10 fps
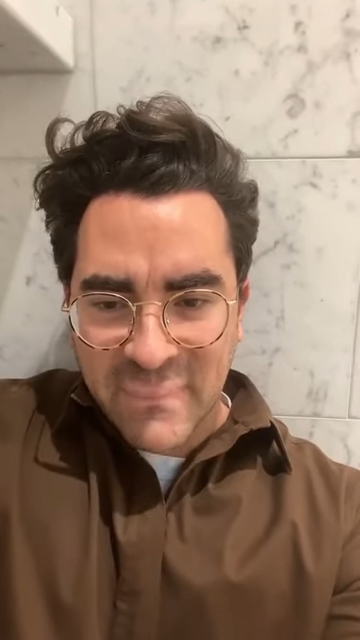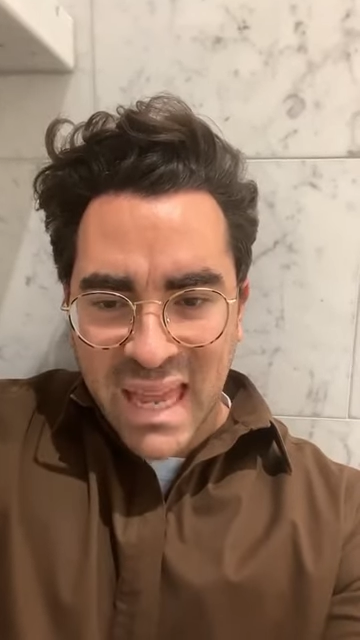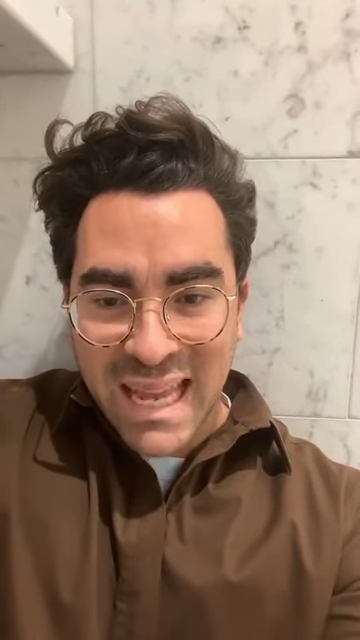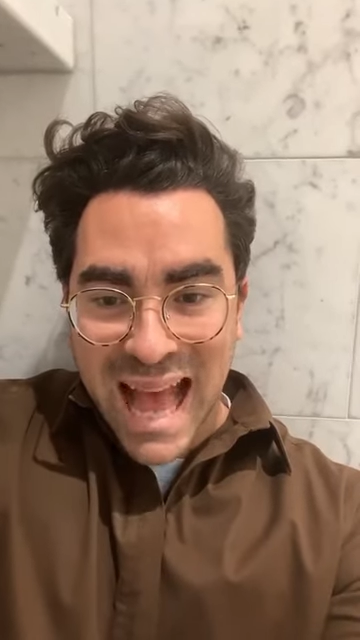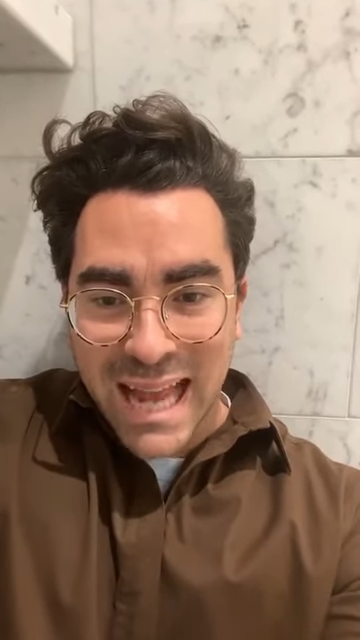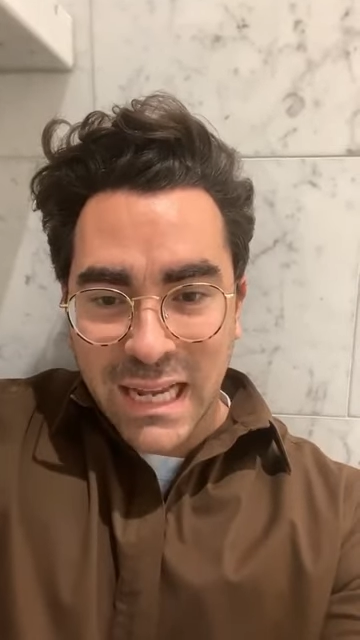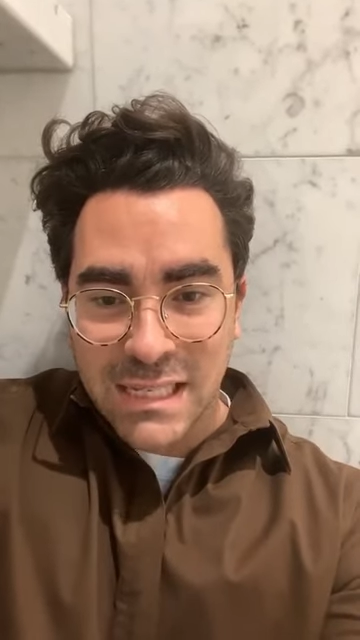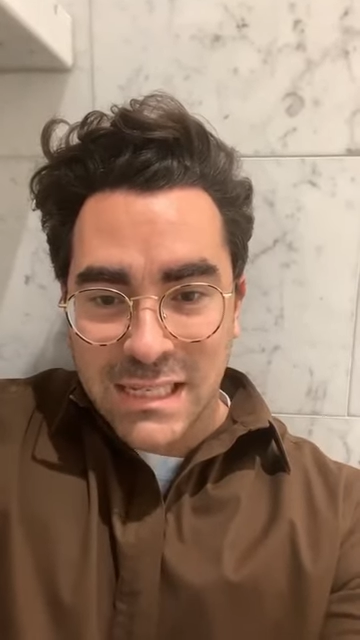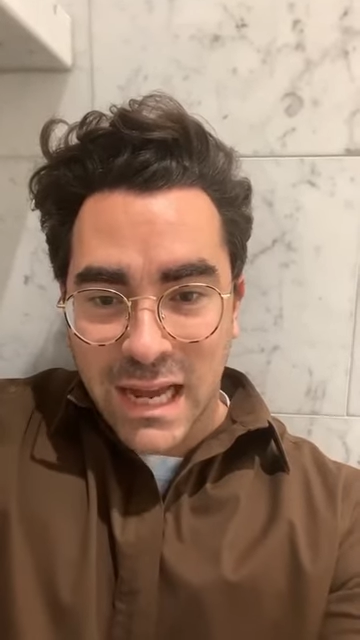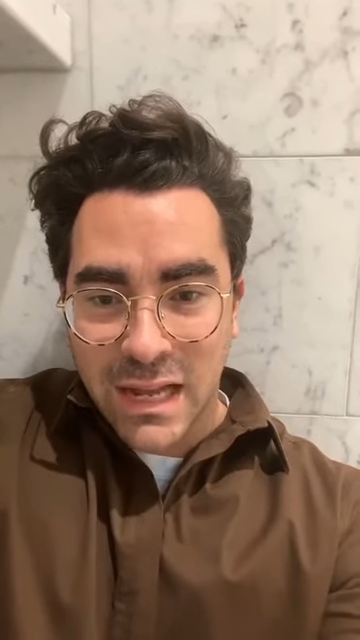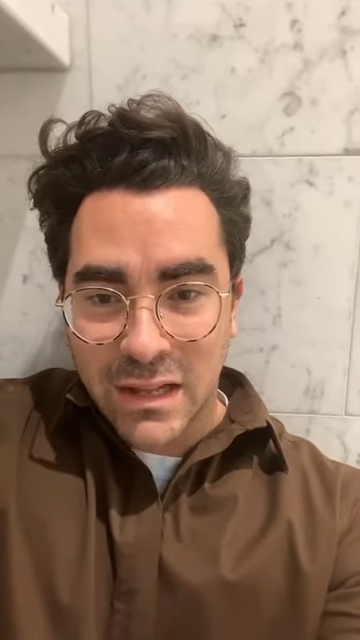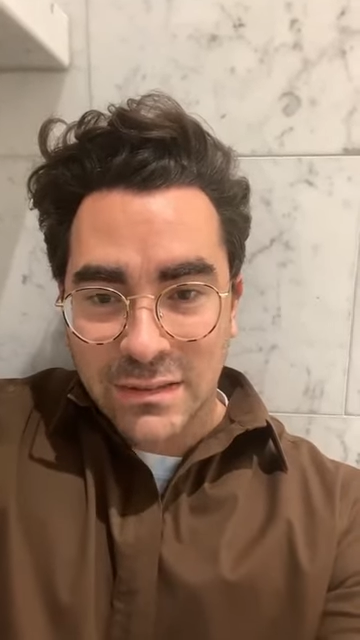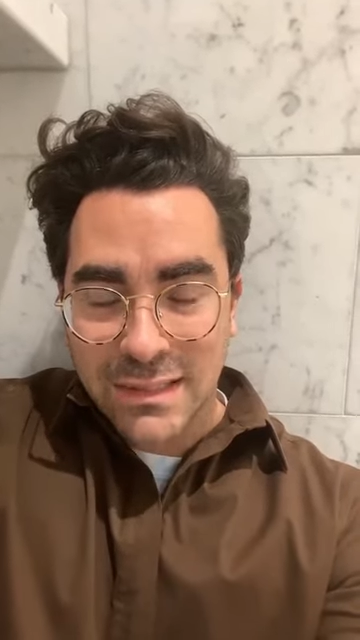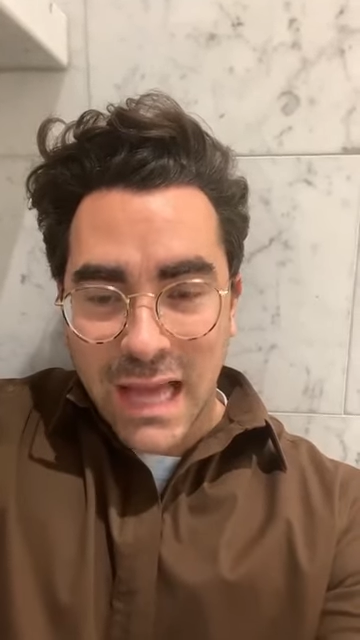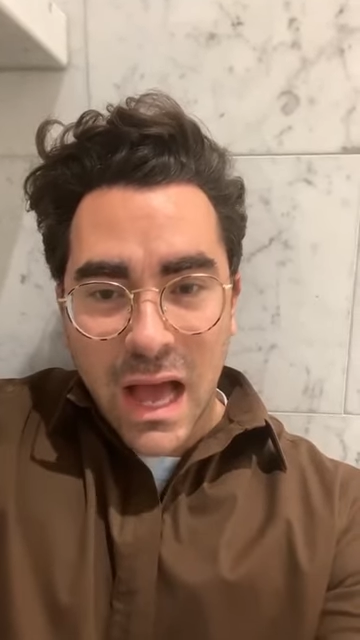Cat eye
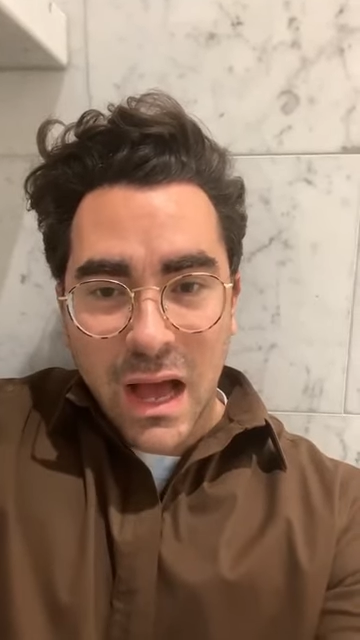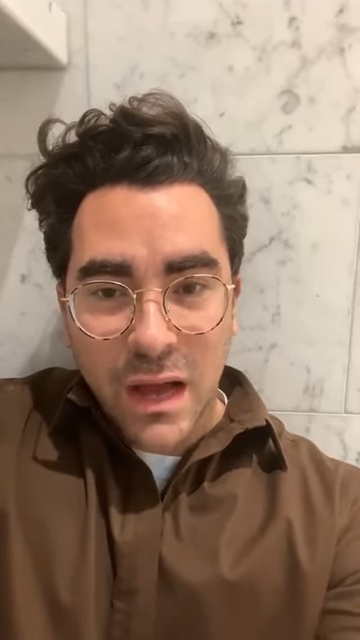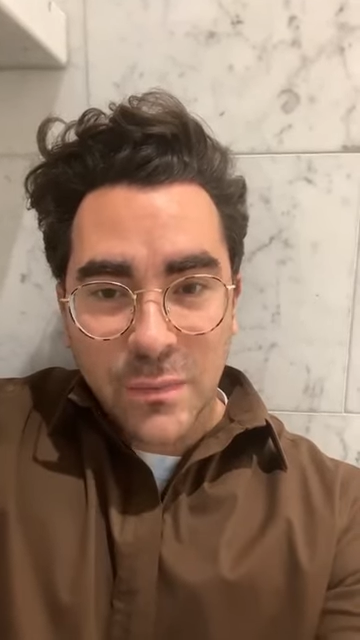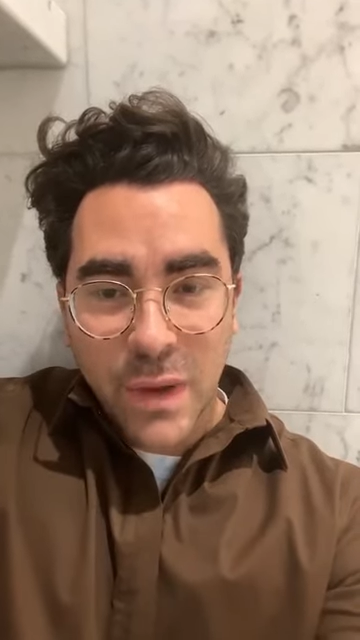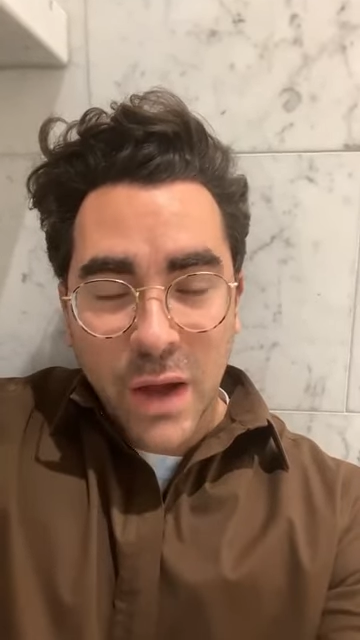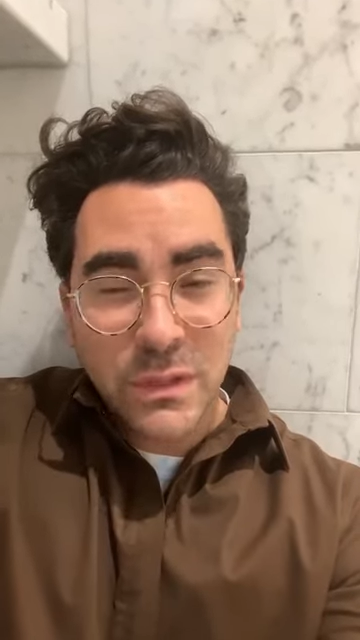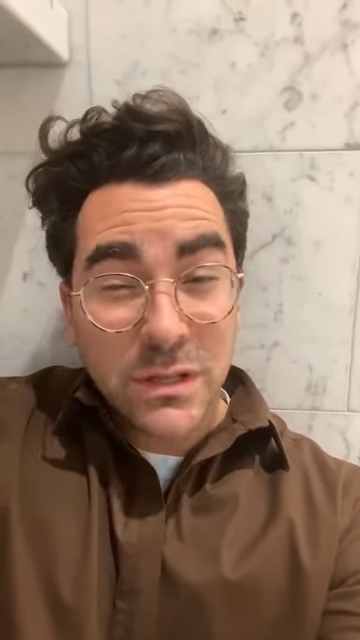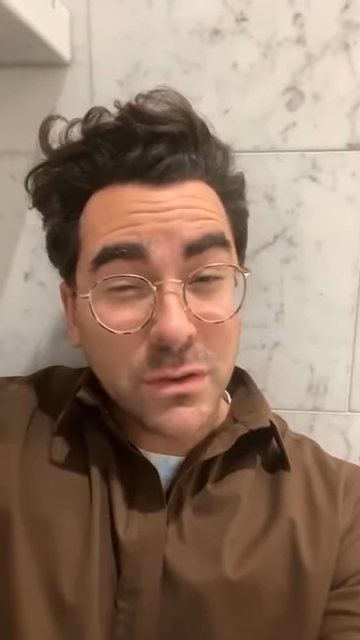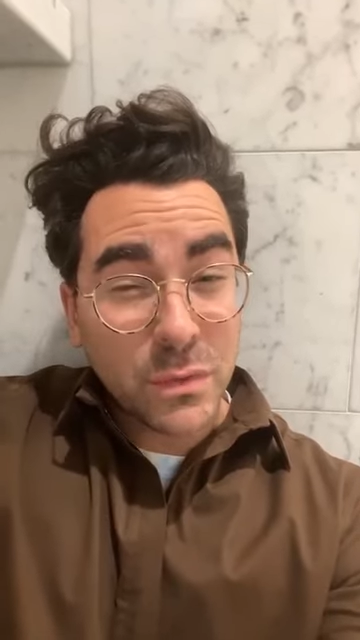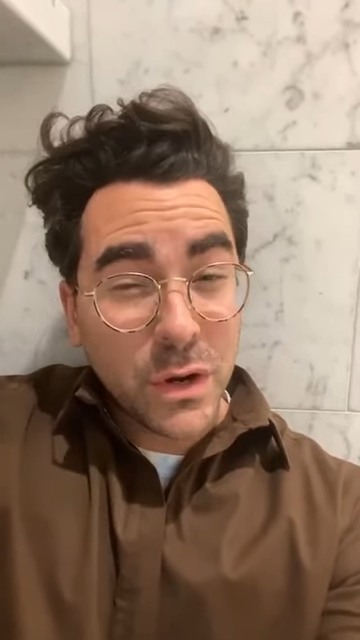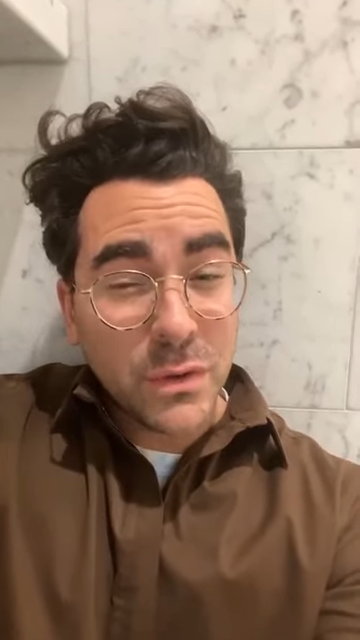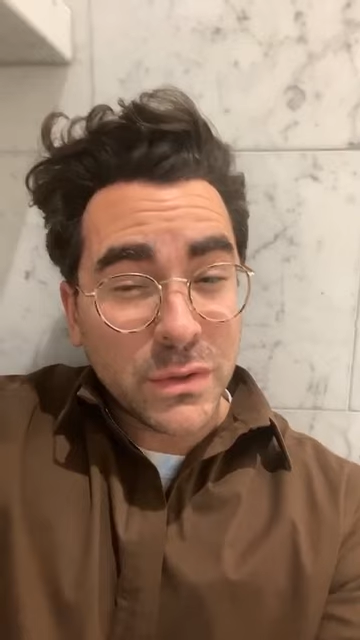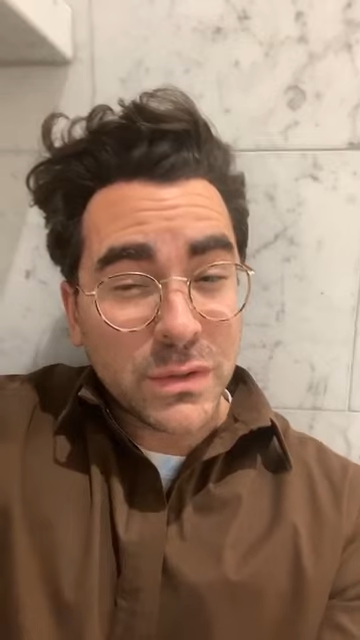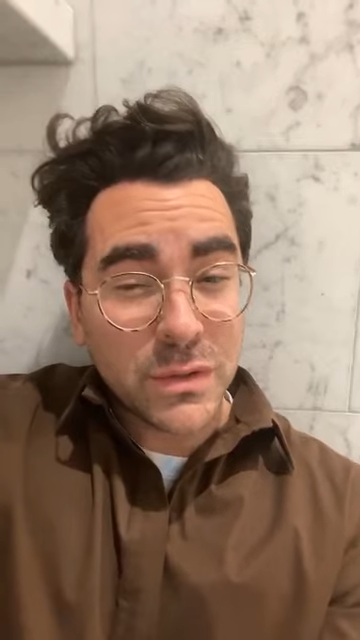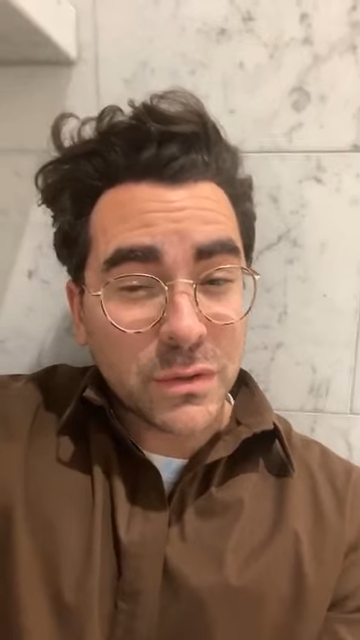style. Yeah, I would say the rose.